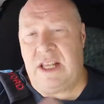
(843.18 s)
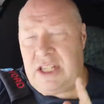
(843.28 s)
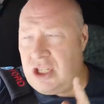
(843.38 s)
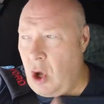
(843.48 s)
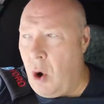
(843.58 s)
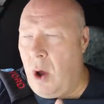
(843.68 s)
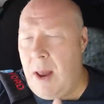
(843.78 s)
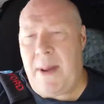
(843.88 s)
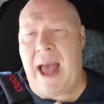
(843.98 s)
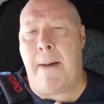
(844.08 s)
This is
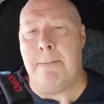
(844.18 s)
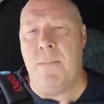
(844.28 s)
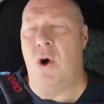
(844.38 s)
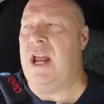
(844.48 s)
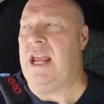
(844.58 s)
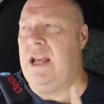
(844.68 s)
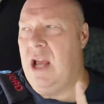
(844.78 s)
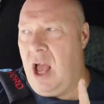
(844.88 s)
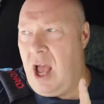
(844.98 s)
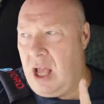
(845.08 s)
all about
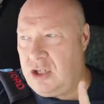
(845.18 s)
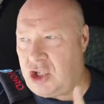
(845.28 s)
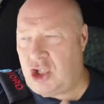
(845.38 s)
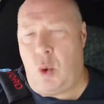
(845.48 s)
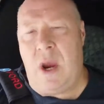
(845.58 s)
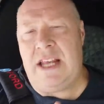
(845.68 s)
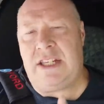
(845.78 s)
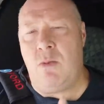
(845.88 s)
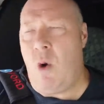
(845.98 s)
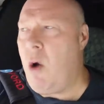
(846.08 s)
money and
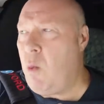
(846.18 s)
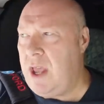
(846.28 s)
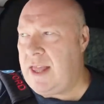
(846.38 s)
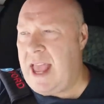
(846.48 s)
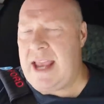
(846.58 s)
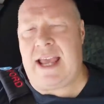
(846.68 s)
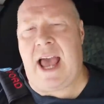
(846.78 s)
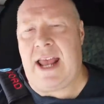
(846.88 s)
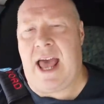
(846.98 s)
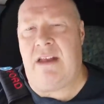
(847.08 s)
squeezing what we, they
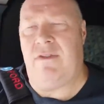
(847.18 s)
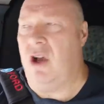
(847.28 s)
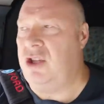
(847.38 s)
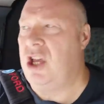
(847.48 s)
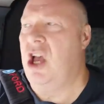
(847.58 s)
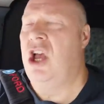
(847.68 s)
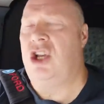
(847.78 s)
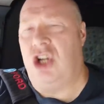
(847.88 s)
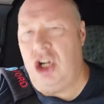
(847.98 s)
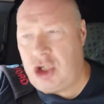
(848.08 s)
can out of us,
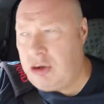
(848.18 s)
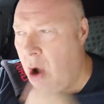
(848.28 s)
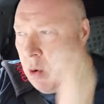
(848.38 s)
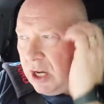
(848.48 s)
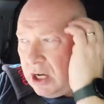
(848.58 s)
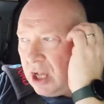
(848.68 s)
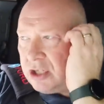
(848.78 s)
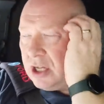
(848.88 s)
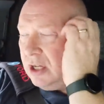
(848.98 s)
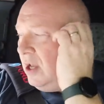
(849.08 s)
controlling
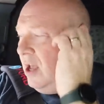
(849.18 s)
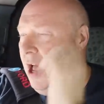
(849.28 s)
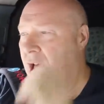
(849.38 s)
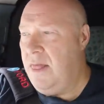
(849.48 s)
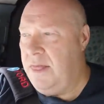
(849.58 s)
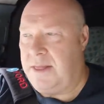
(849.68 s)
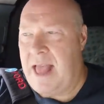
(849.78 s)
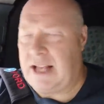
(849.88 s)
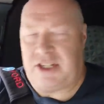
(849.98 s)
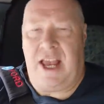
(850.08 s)
us,
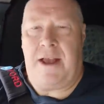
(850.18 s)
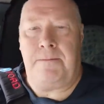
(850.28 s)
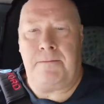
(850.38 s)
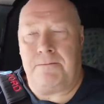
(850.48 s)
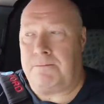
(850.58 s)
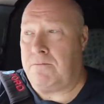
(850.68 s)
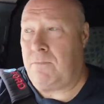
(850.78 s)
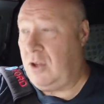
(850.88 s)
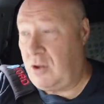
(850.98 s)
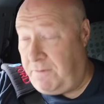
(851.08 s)
and that's it.
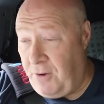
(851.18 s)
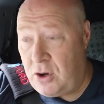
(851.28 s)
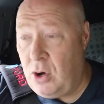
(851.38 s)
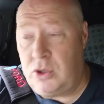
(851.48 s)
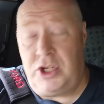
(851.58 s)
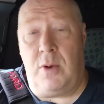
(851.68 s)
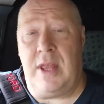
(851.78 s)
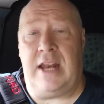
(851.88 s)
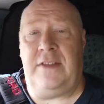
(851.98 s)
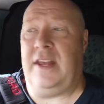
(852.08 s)
Fuck all to
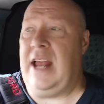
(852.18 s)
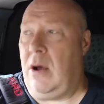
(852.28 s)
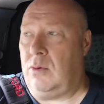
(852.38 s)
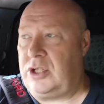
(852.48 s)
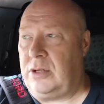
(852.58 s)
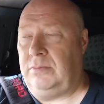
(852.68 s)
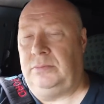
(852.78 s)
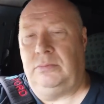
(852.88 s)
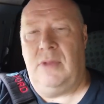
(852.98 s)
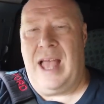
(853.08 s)
do with anything else.
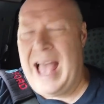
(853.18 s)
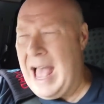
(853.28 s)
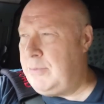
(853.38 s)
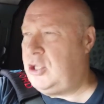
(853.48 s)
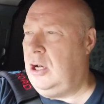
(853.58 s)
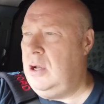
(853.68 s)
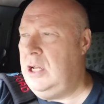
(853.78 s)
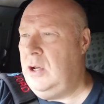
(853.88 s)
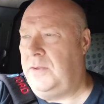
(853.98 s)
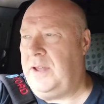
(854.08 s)

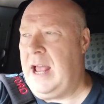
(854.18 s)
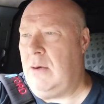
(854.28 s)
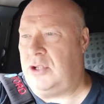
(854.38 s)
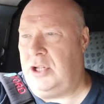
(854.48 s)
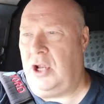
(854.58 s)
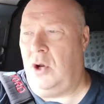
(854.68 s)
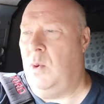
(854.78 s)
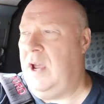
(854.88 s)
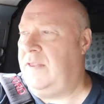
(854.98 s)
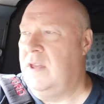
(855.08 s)
Absolutely nothing else to
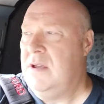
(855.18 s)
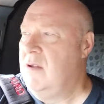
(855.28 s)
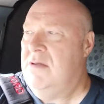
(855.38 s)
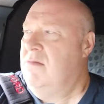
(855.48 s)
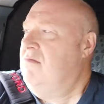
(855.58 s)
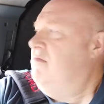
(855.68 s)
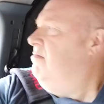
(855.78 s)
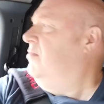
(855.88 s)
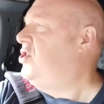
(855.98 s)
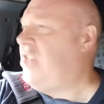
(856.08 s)
do with
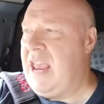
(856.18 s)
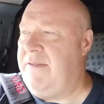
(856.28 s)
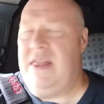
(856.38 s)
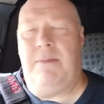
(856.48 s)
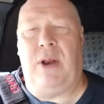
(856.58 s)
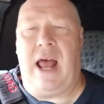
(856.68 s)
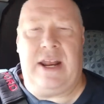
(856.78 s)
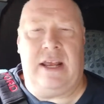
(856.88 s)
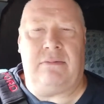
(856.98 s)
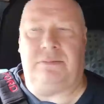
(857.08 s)
saving the
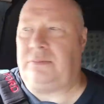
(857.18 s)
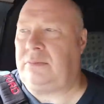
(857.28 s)
planet.